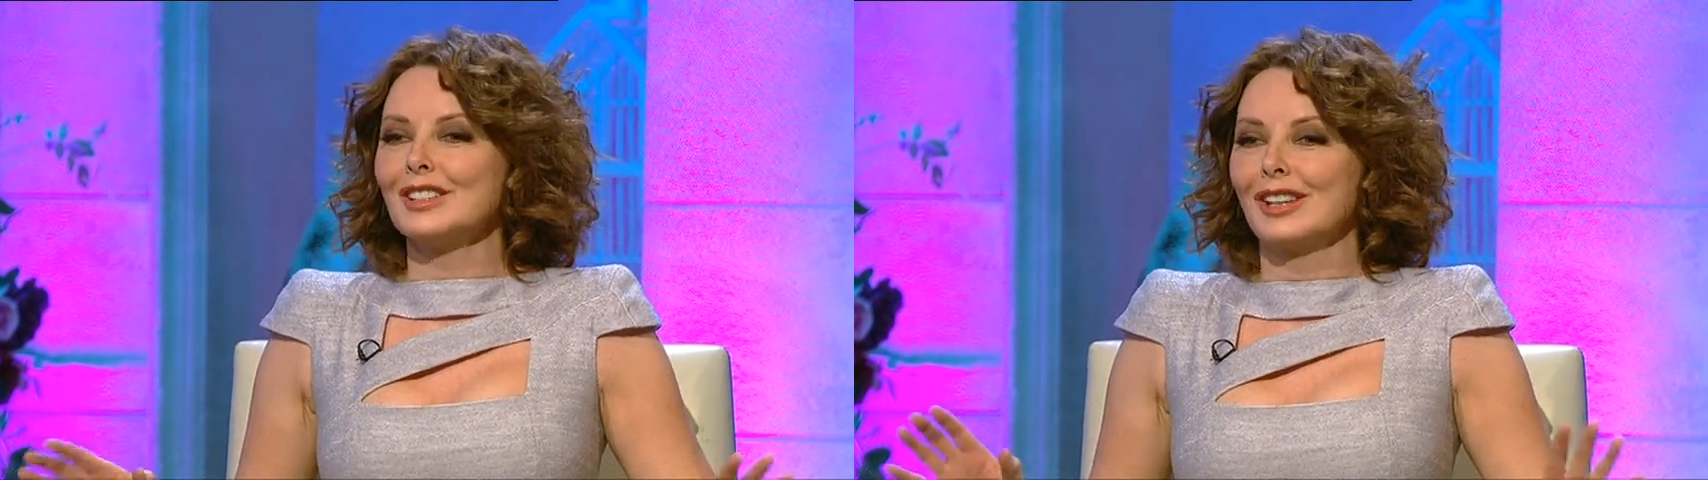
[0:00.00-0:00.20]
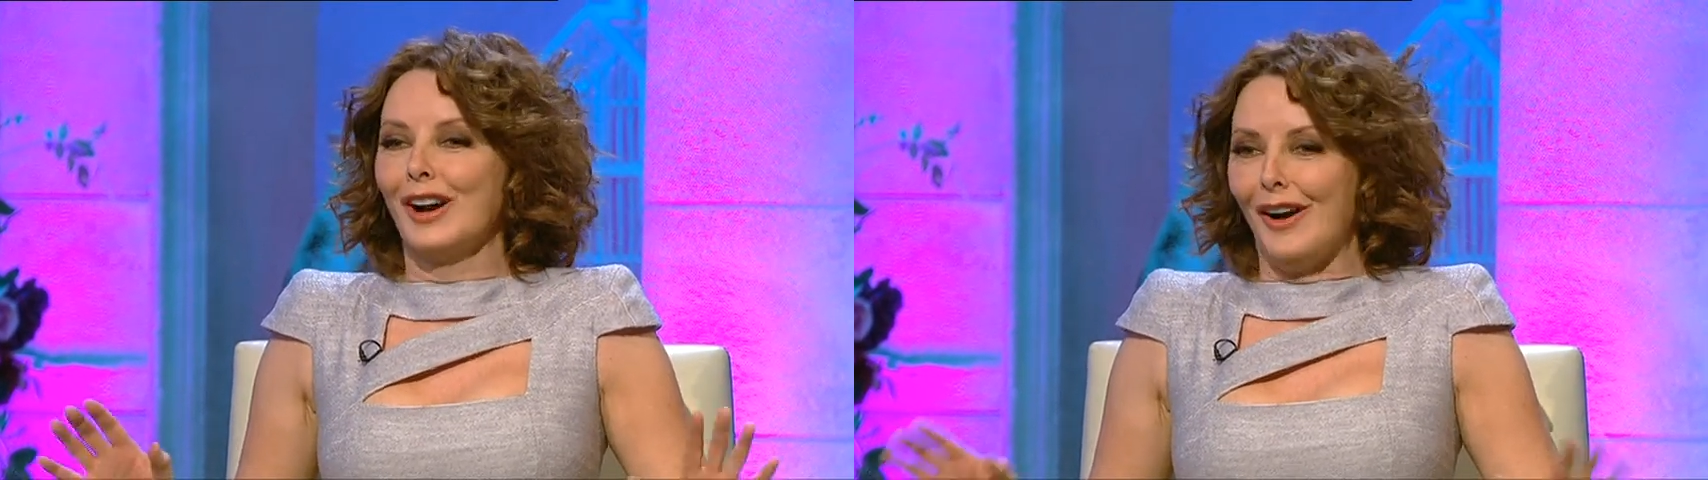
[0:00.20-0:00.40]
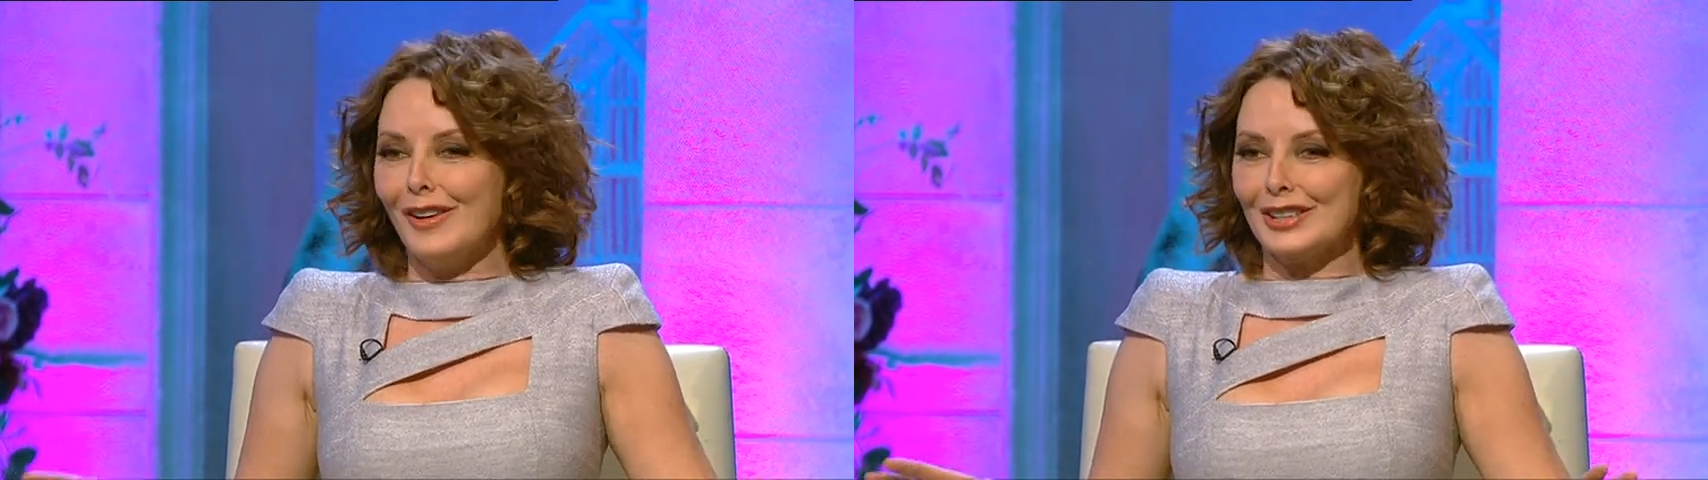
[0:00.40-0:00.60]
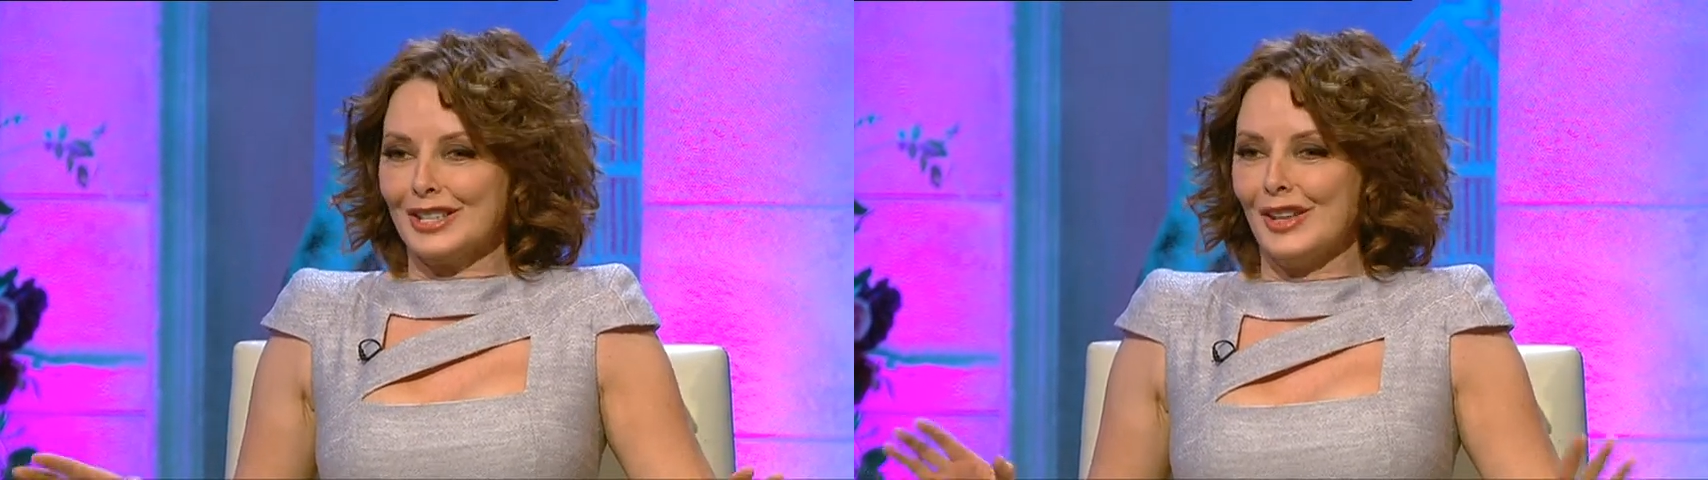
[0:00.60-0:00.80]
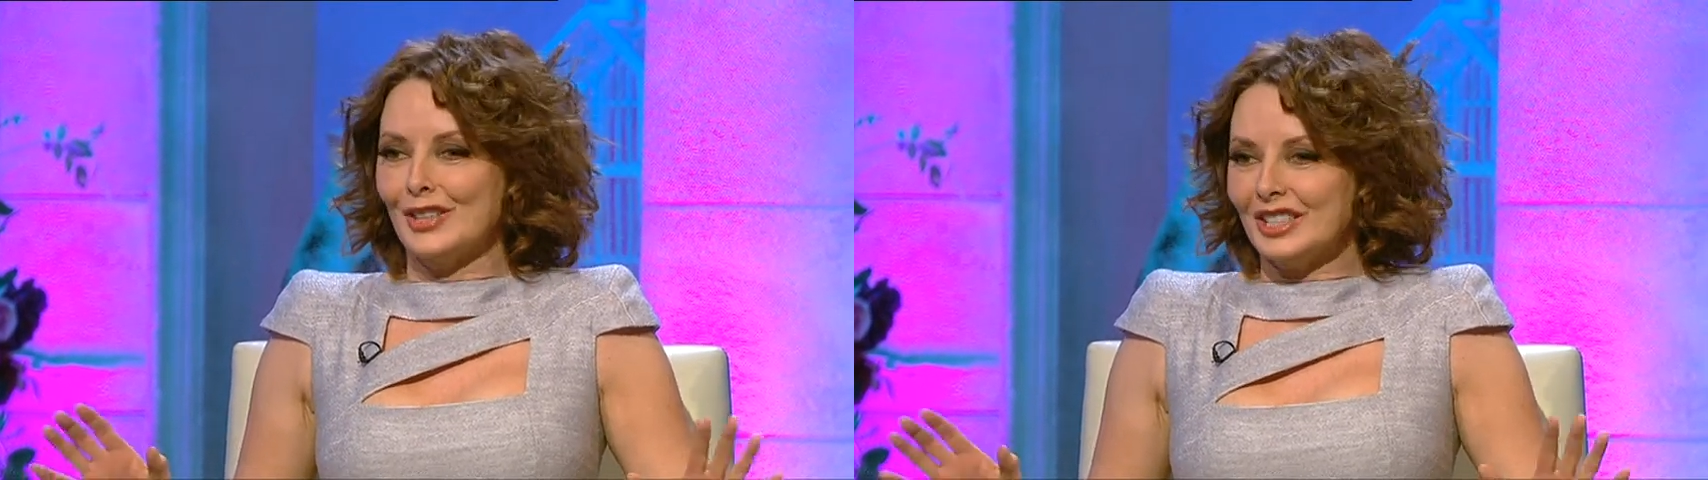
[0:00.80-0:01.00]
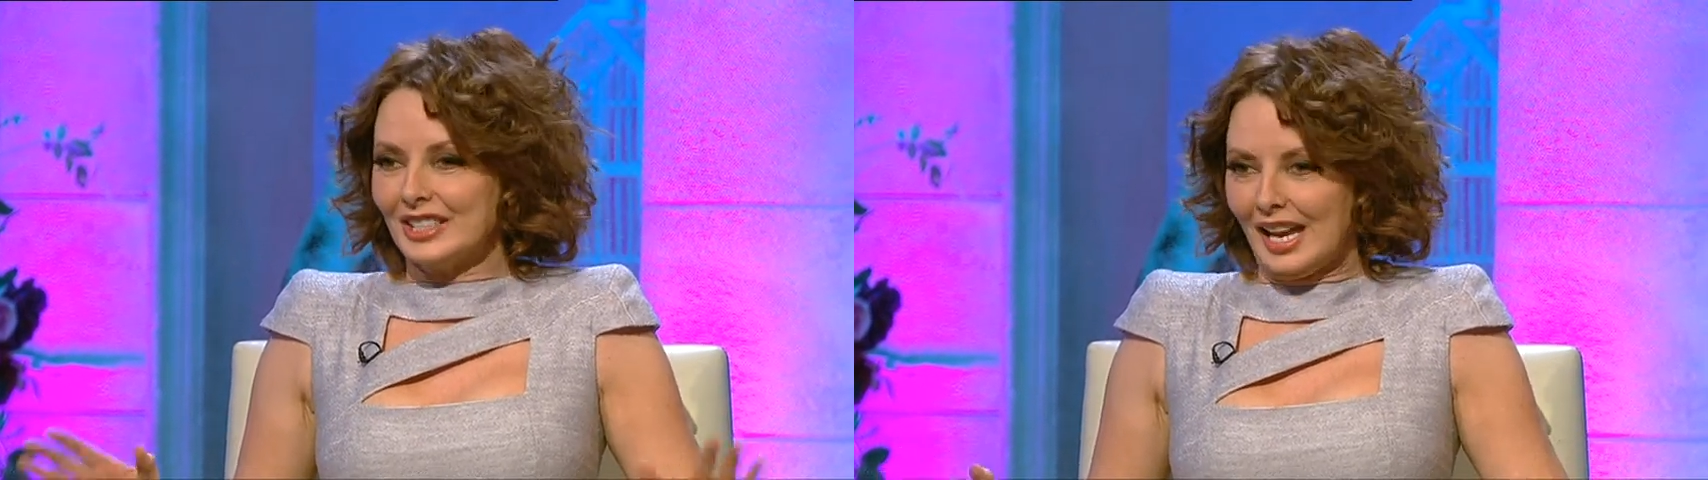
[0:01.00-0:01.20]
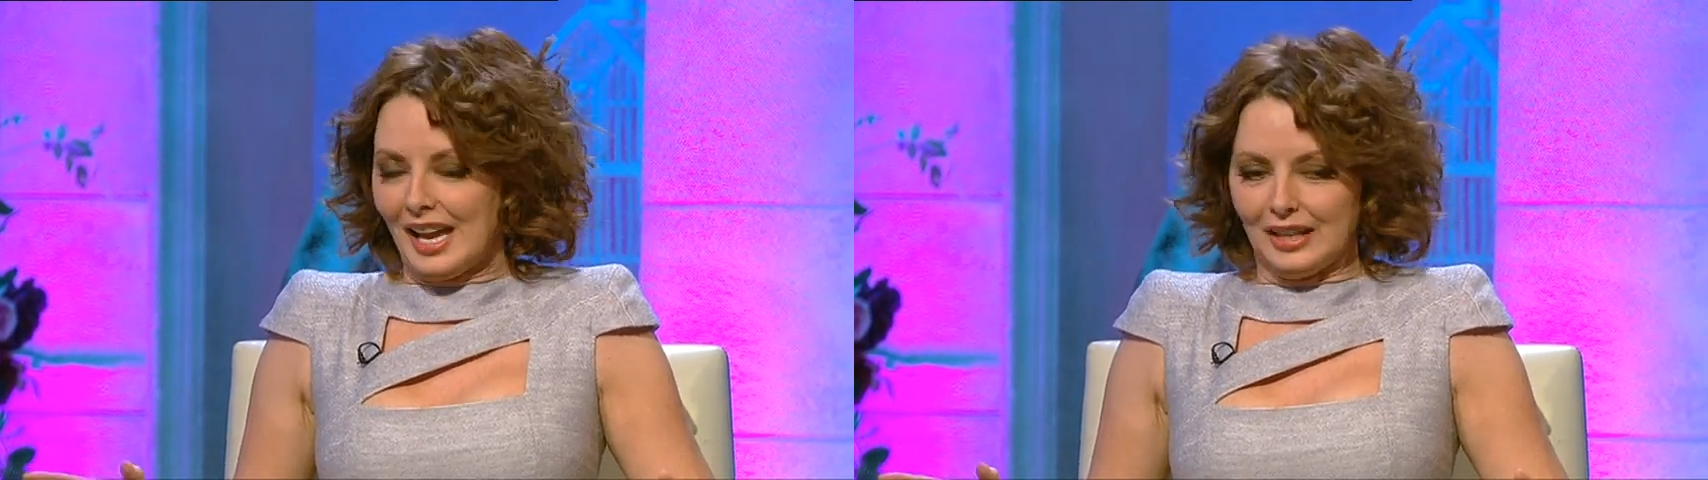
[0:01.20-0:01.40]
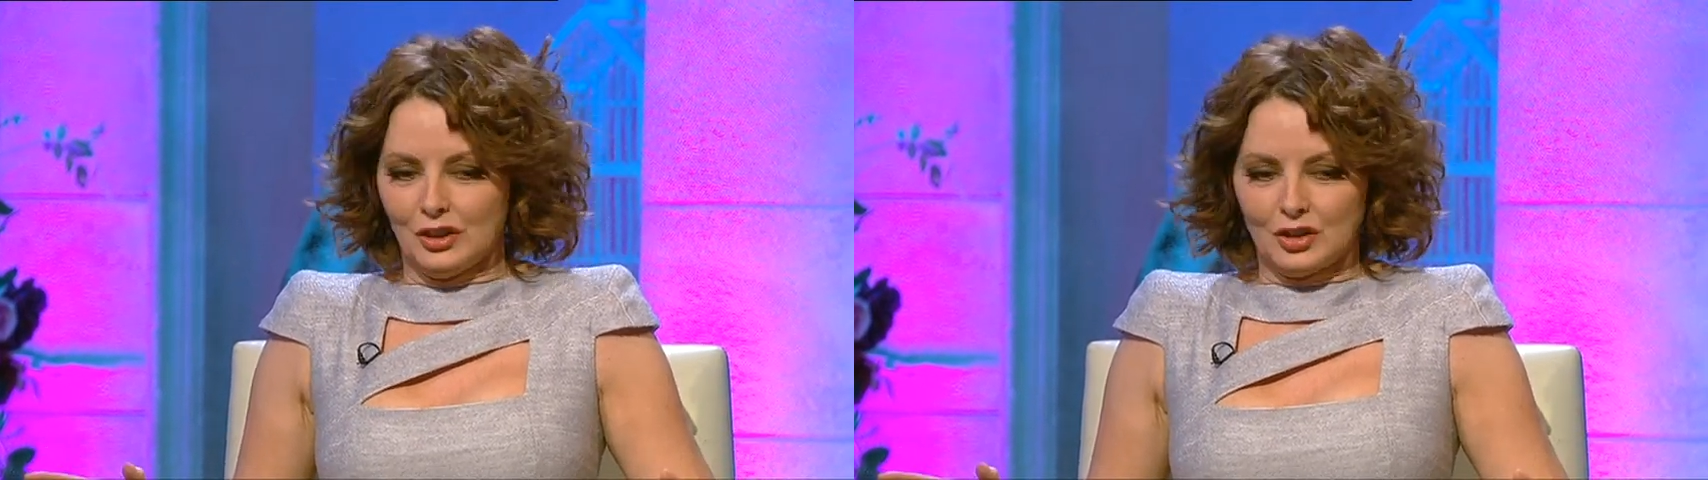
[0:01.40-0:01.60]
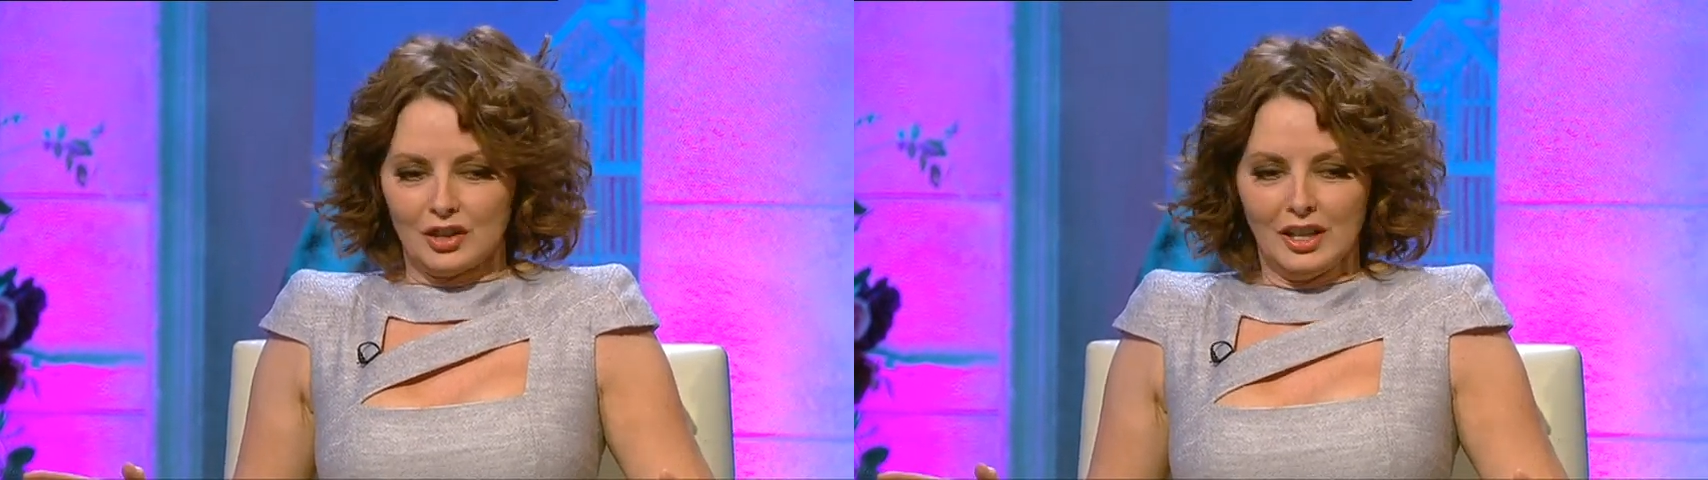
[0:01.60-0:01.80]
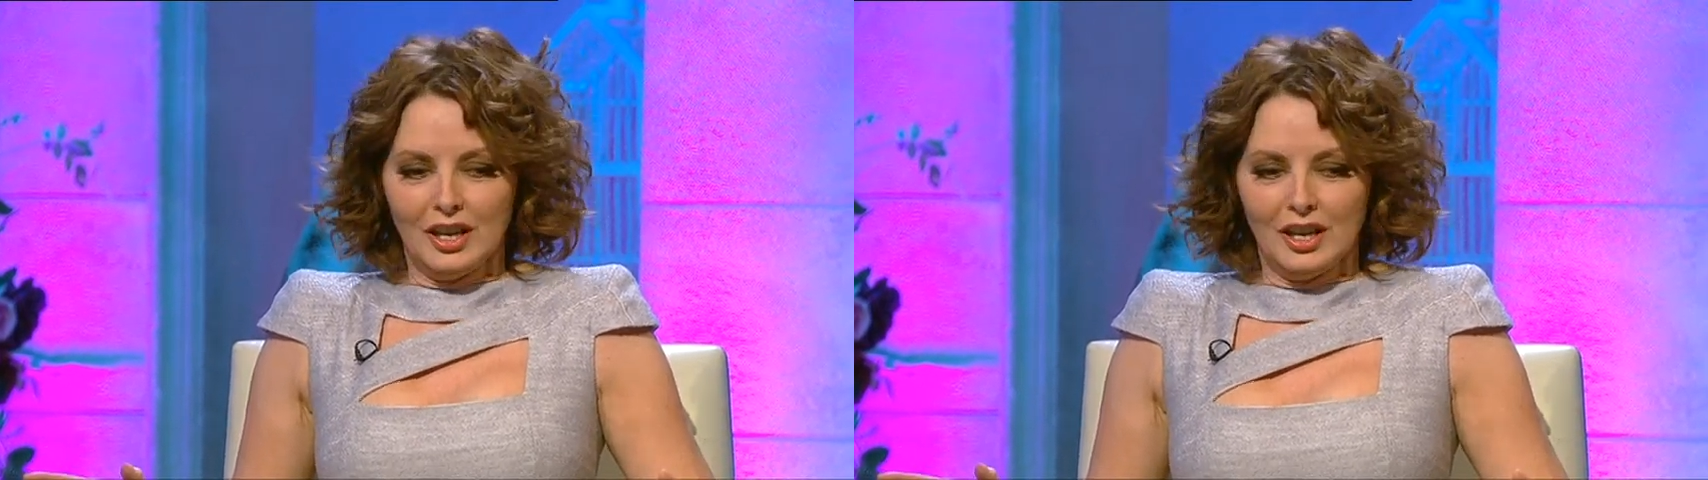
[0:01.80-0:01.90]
cocks on the stage